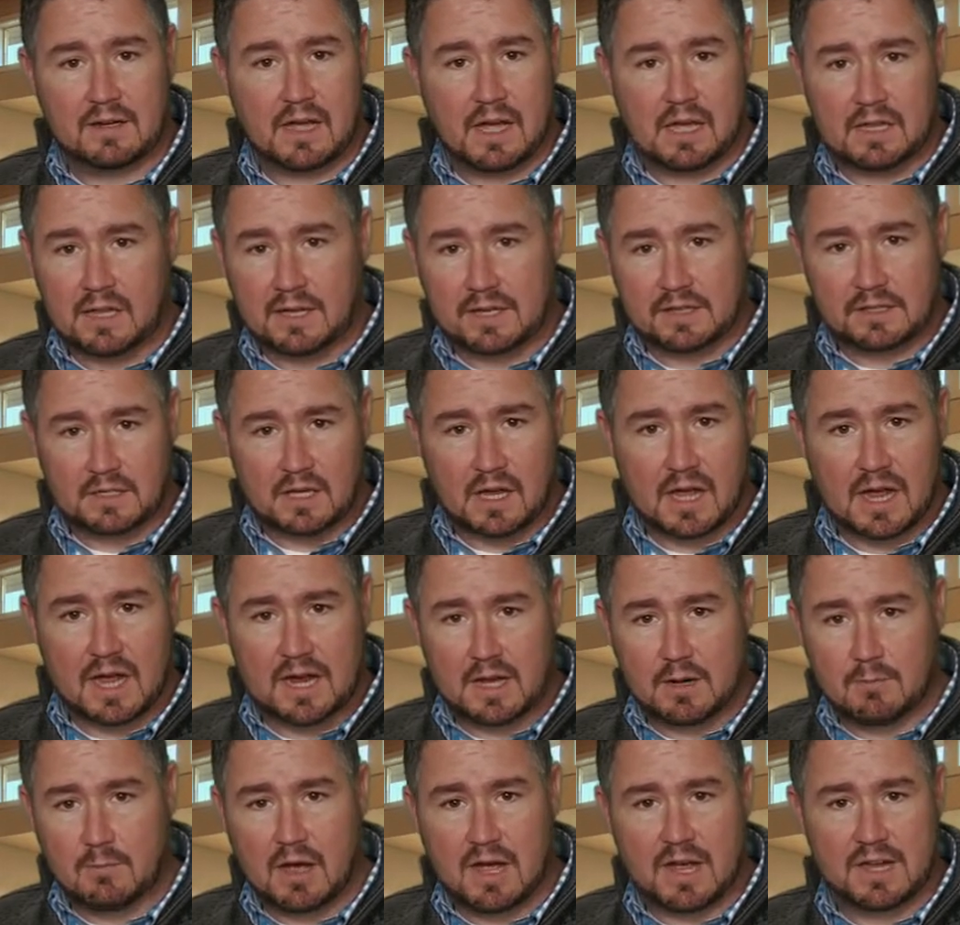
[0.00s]
I like to
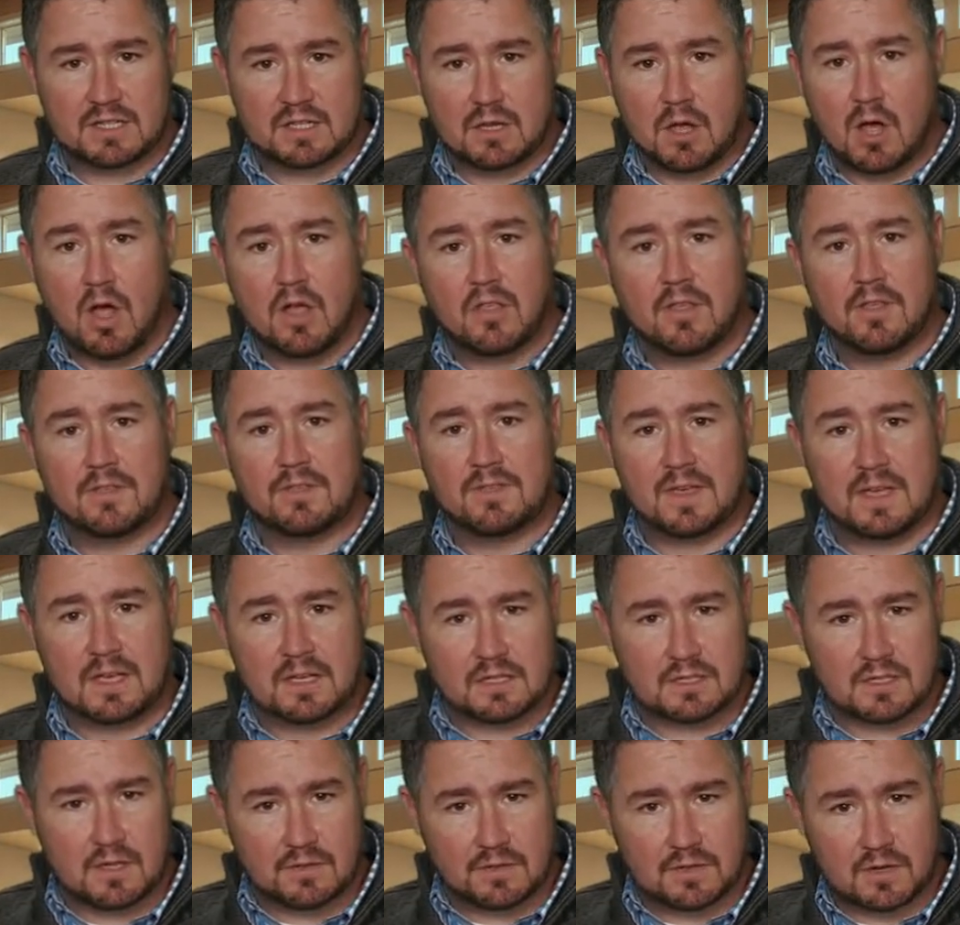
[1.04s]
itemize all the things
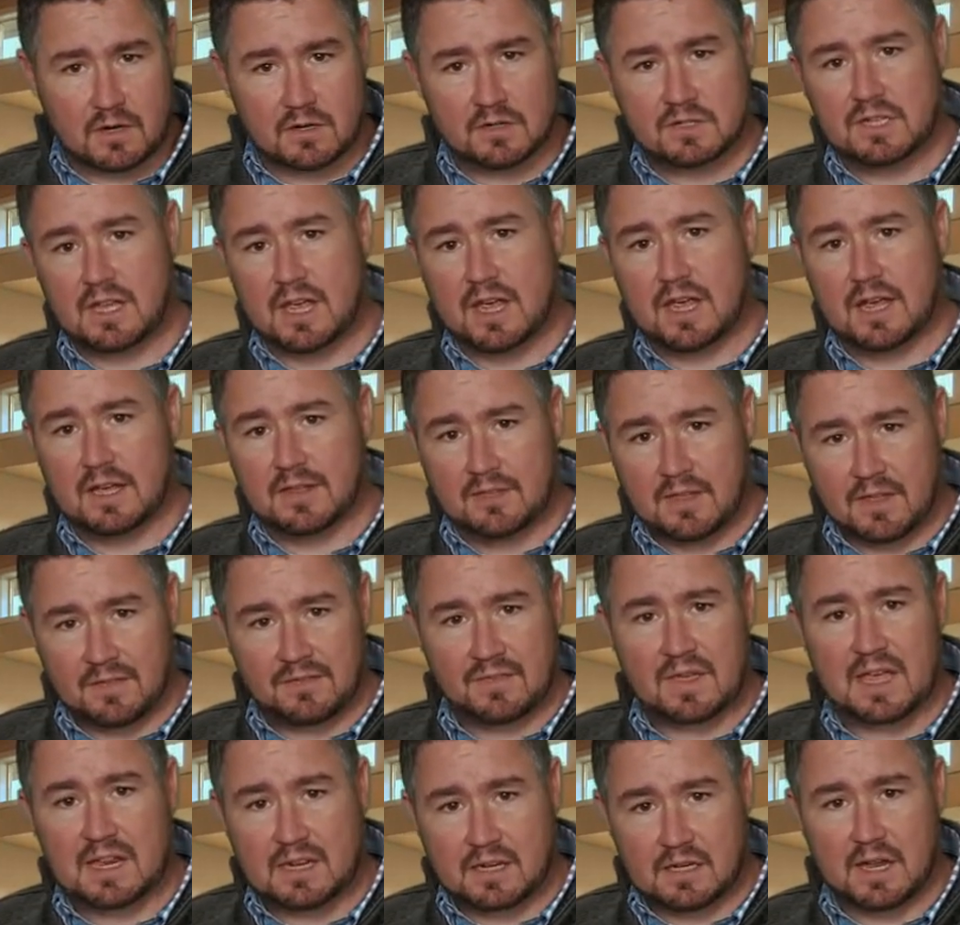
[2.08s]
that they're saying that
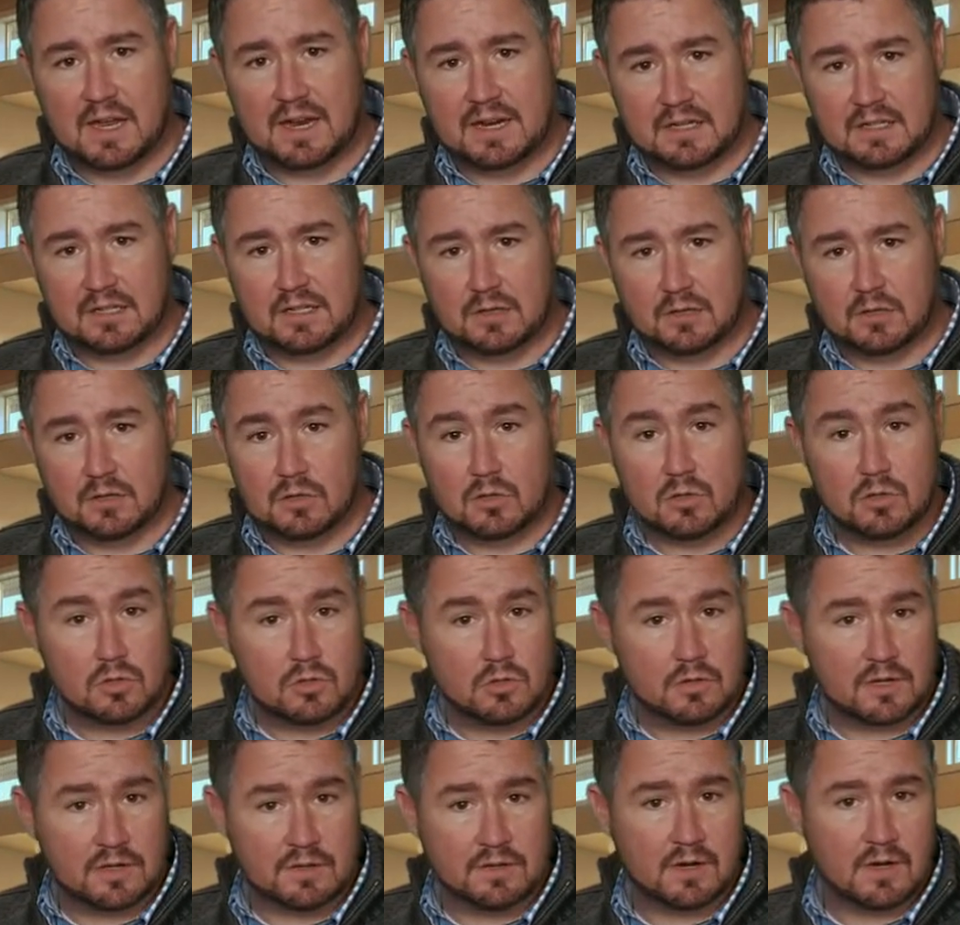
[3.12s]
they'd like to
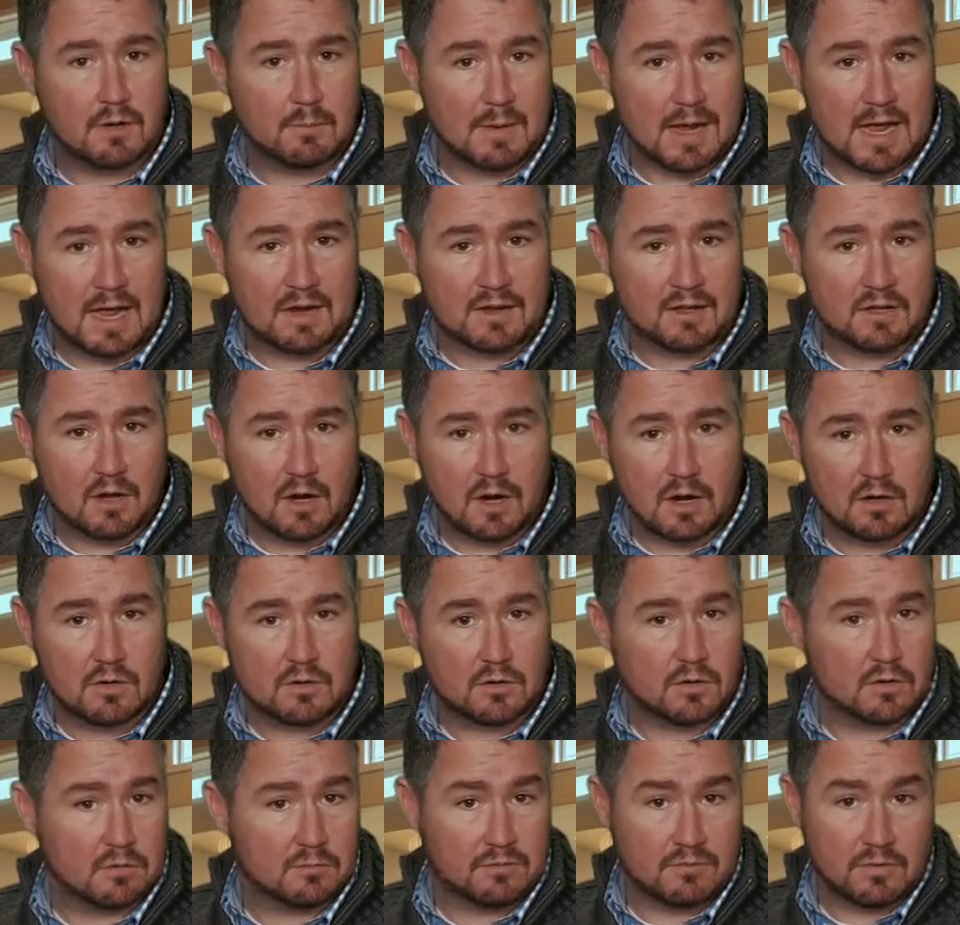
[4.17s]
include in their backyard
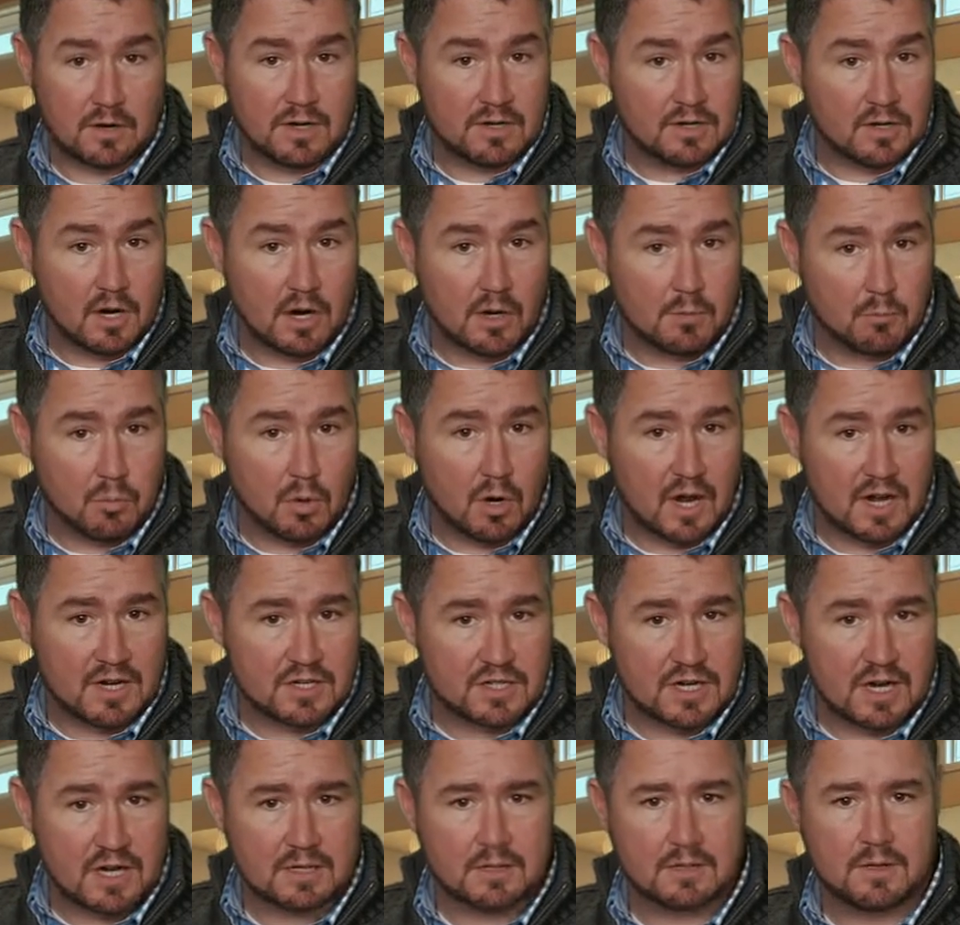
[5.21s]
or front yard
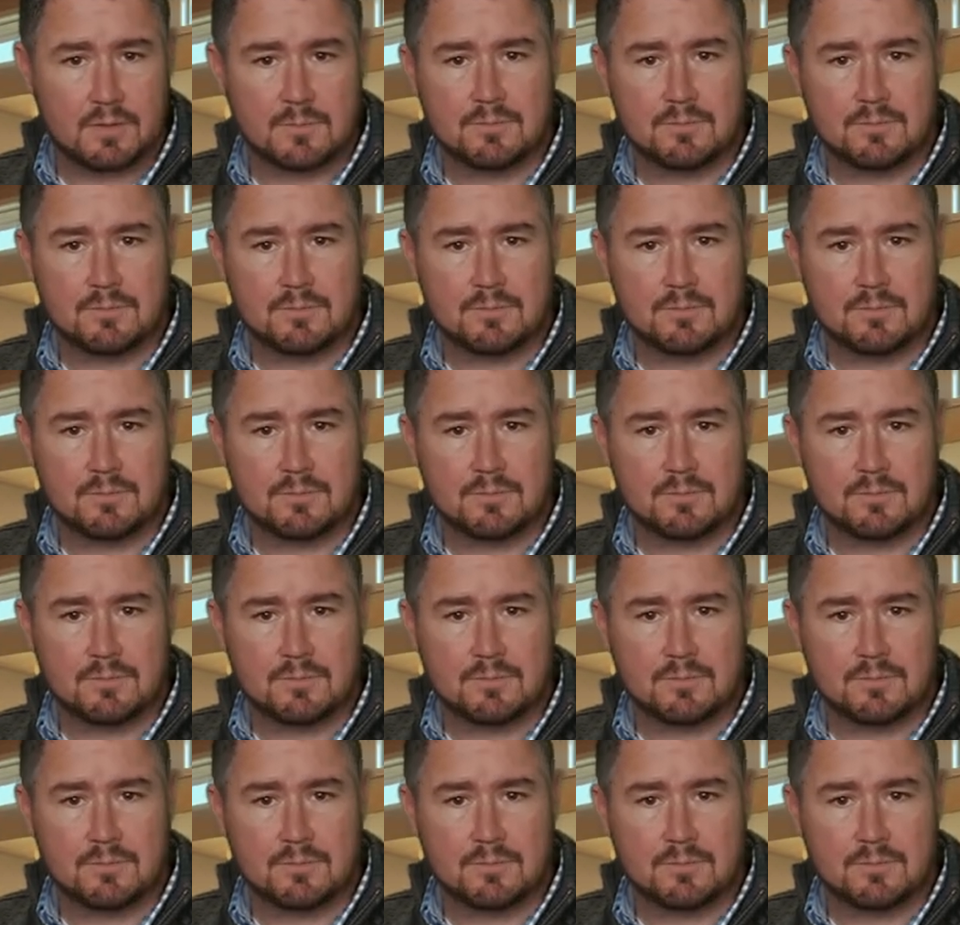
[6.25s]
project.